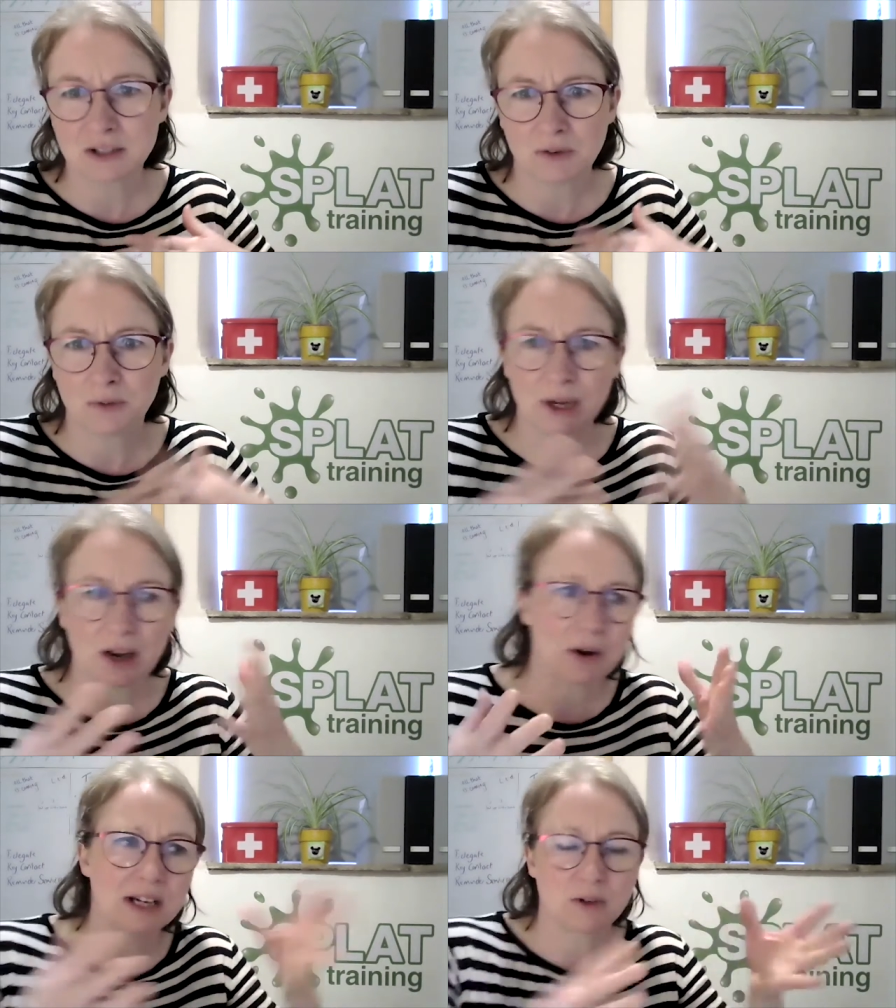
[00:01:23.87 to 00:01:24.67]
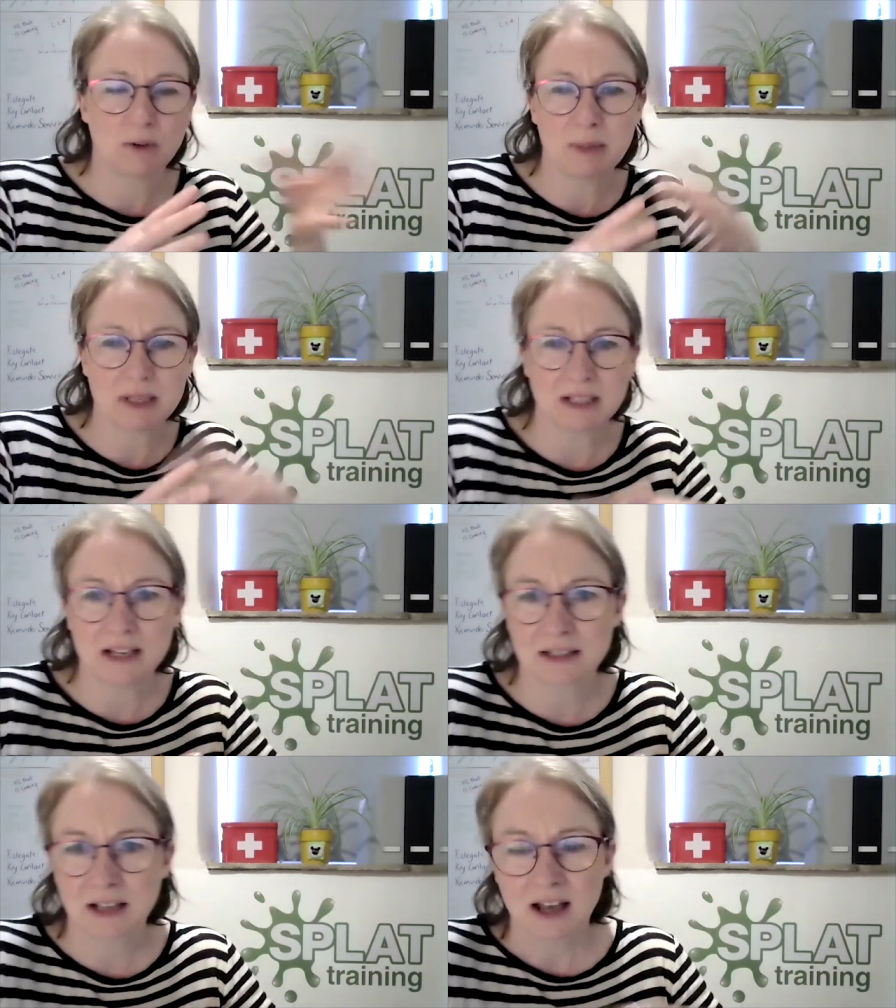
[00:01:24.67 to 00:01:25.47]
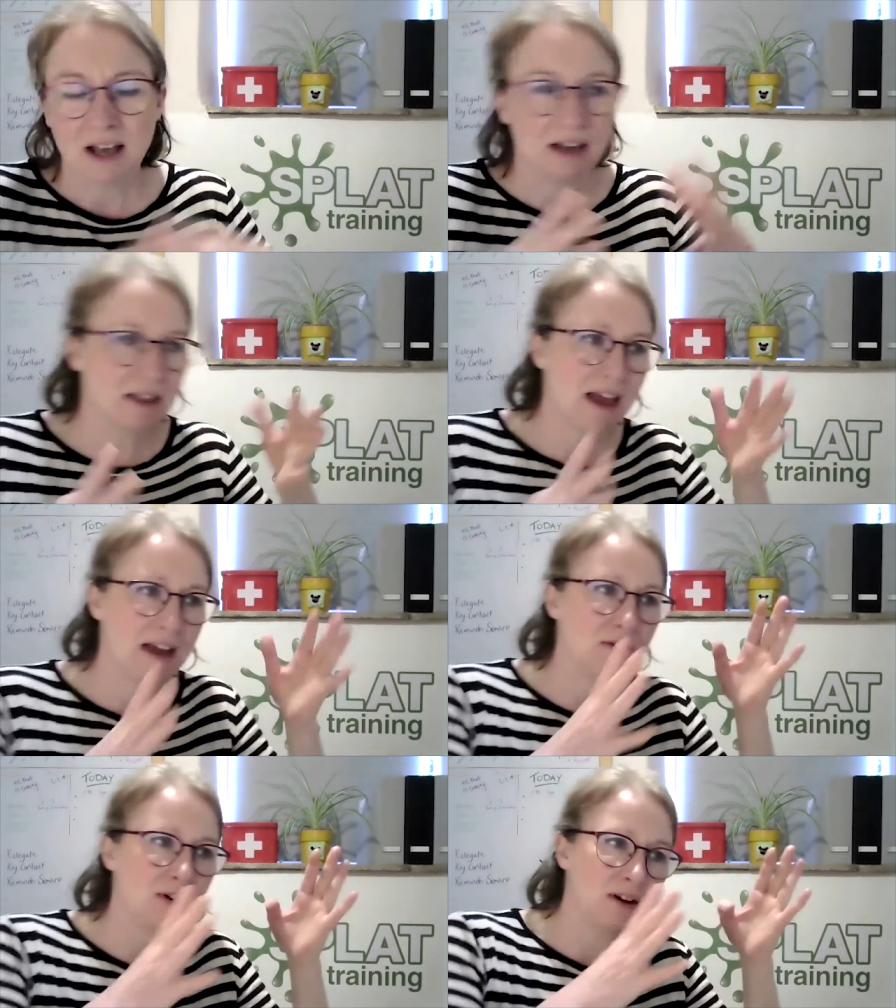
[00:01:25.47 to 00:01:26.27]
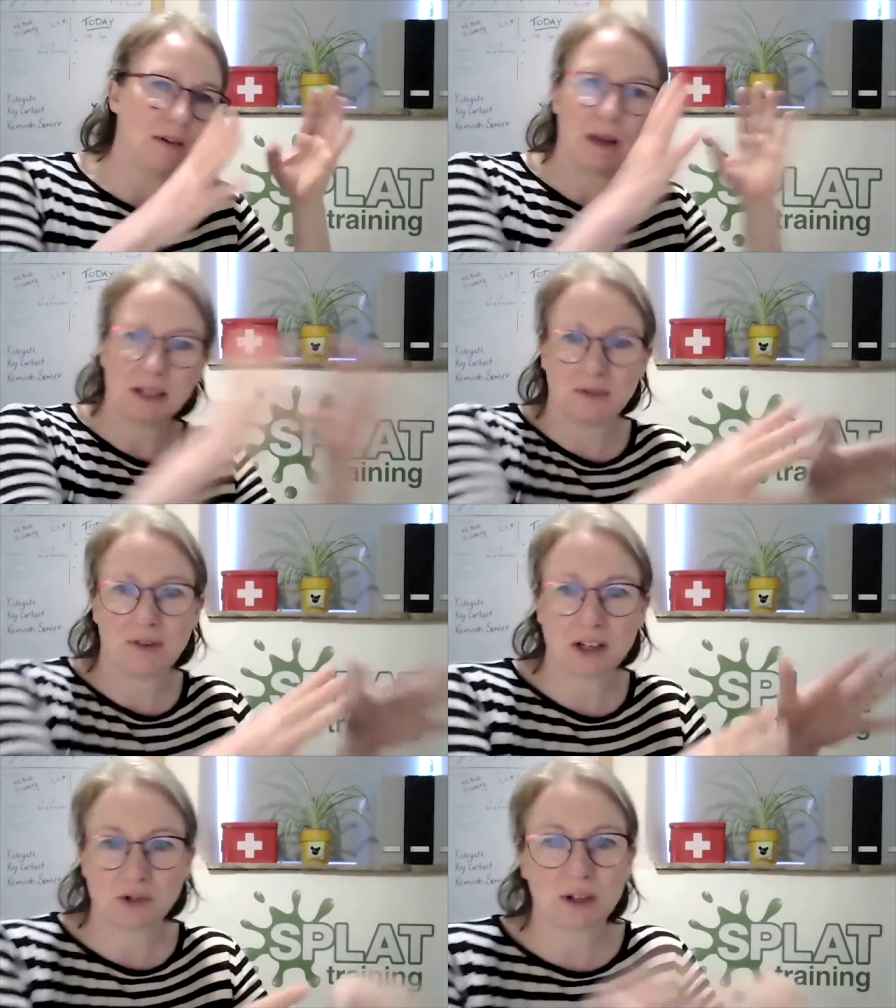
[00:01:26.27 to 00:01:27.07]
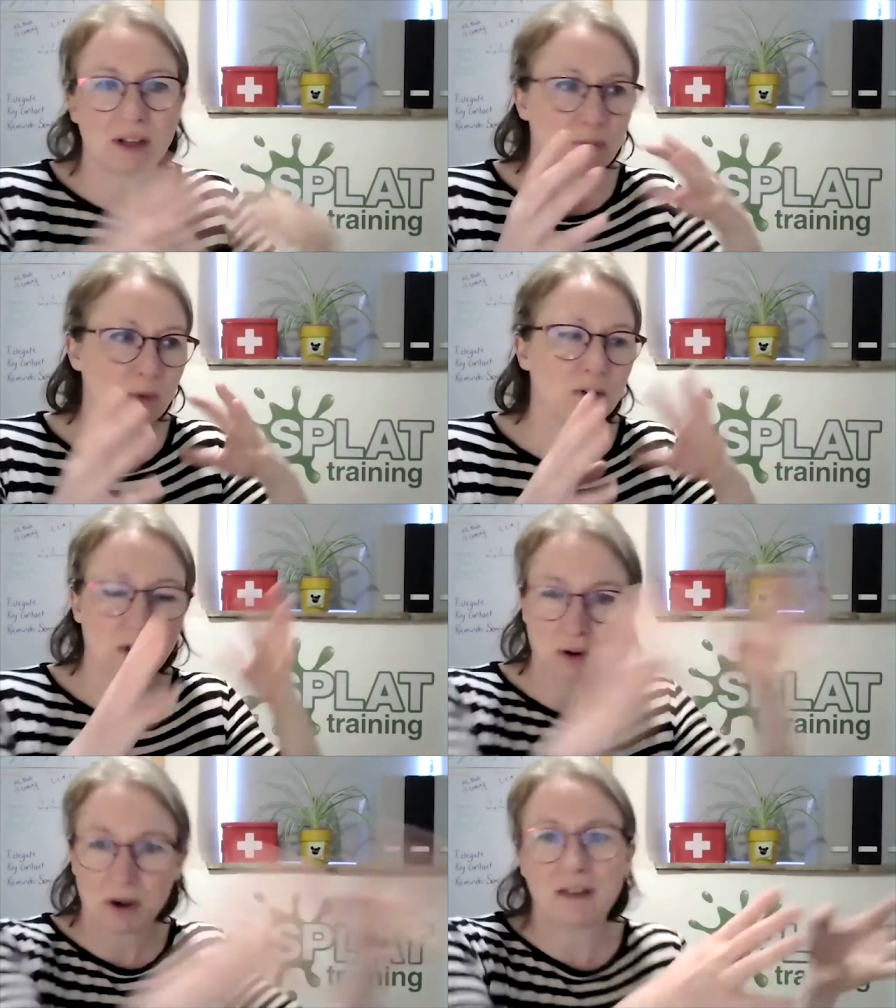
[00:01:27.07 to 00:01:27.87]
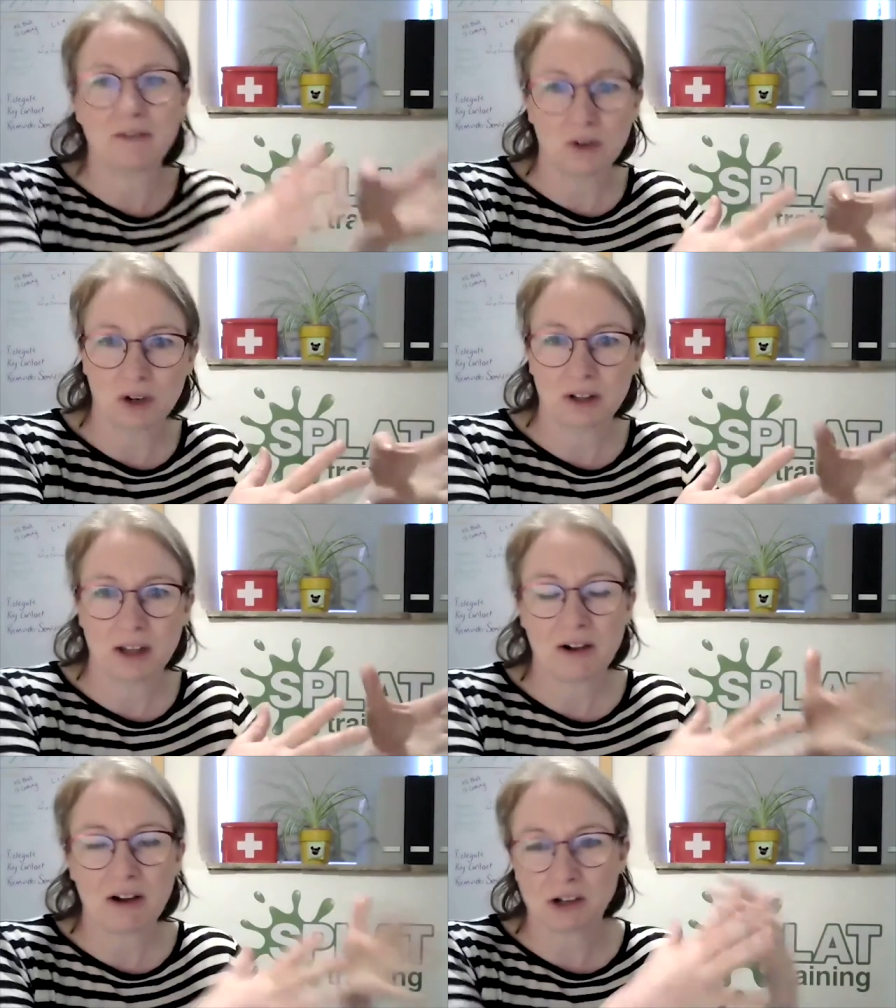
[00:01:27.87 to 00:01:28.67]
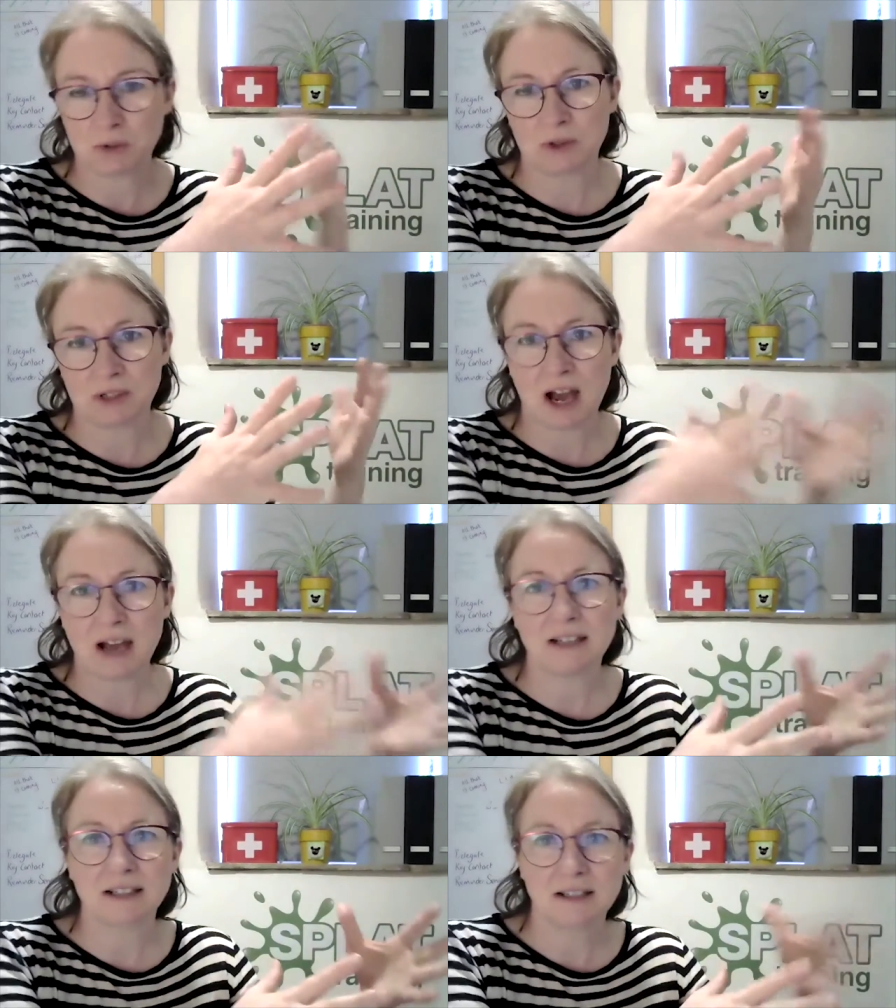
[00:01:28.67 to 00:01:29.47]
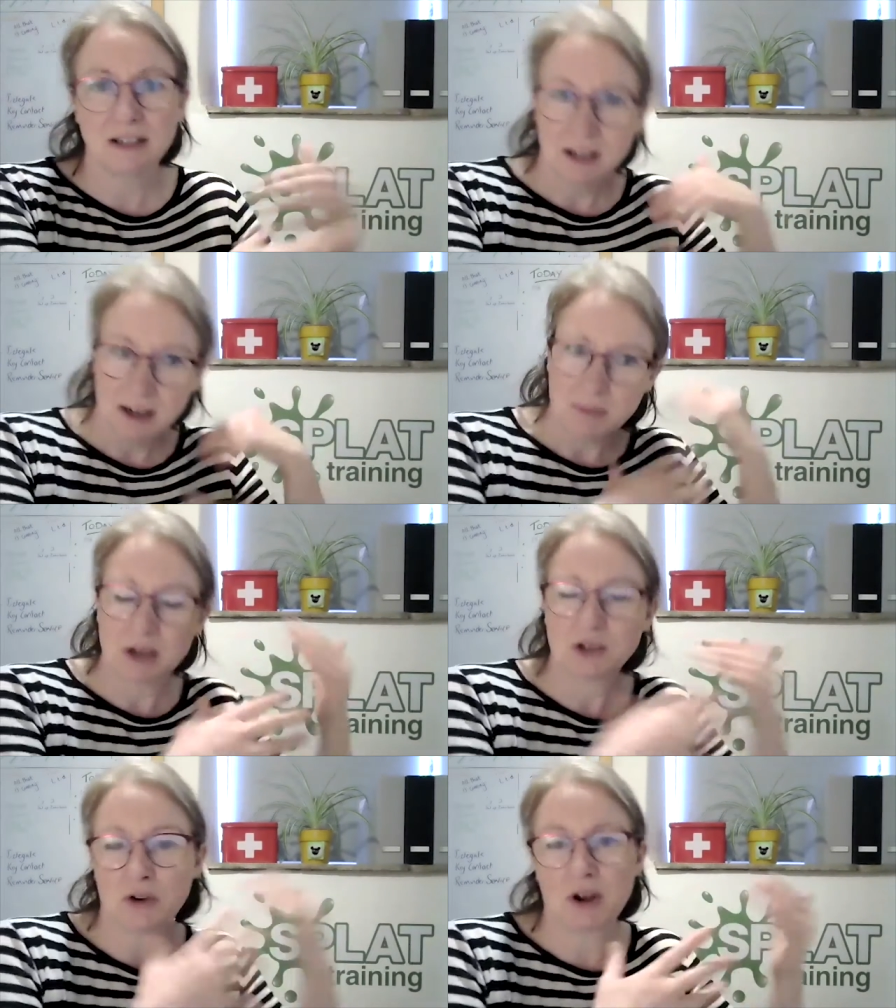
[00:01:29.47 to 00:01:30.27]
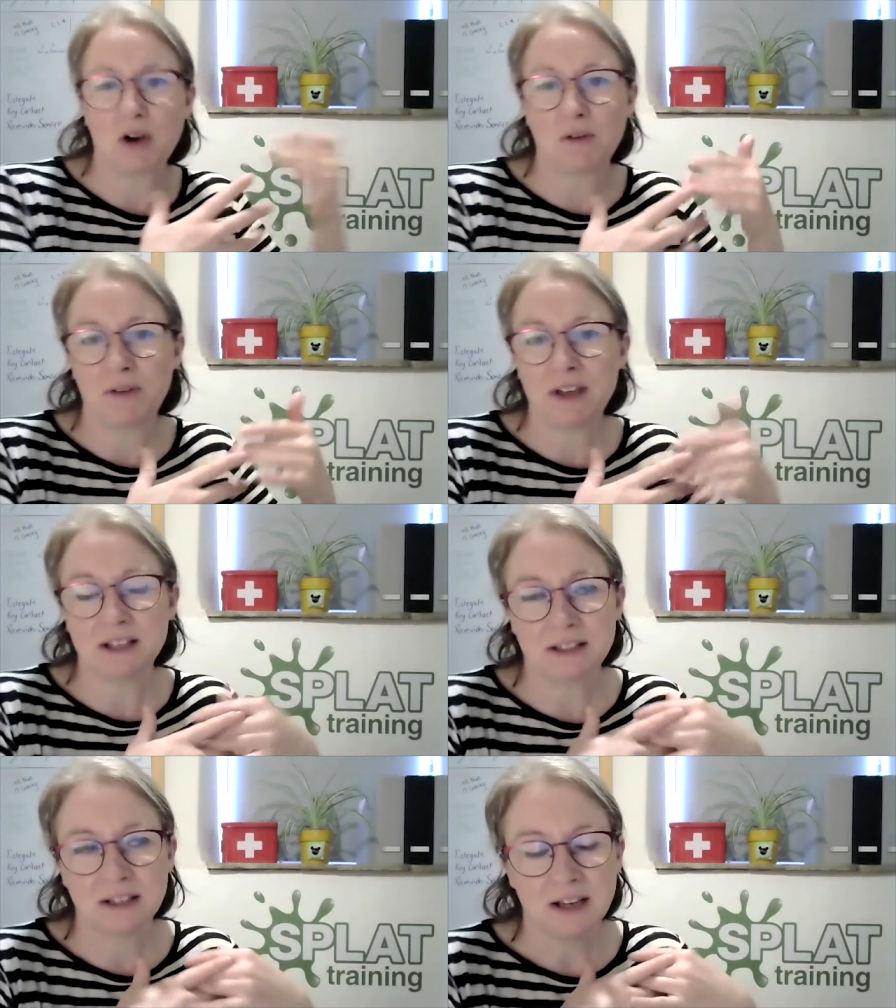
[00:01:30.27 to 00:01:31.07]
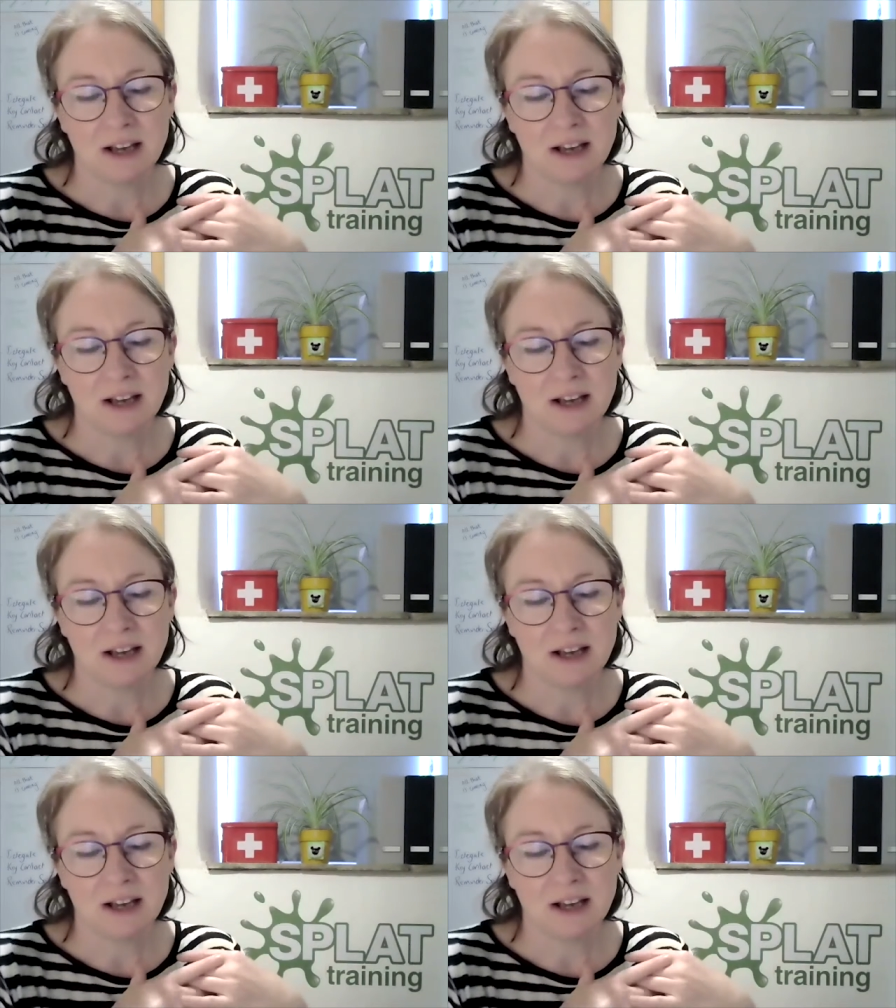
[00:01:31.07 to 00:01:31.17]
So if we're going into a business and they're a manufacturer, then we'll go and have a look at their actual site and make sure it all fits,